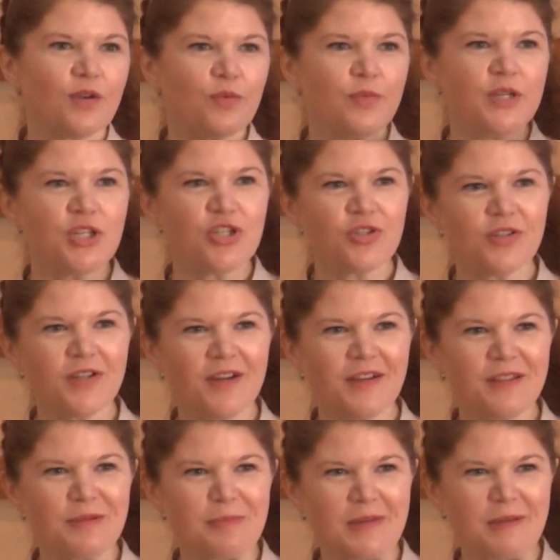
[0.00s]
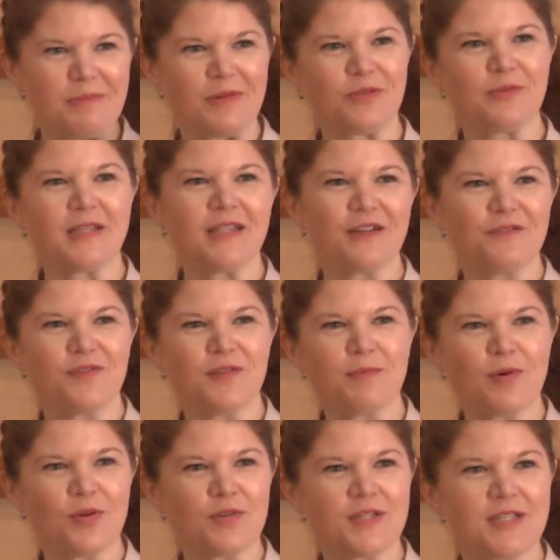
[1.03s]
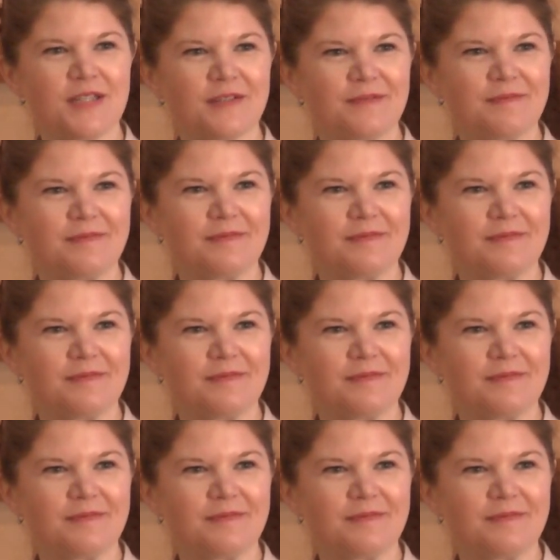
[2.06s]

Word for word: We should on the people we love the most.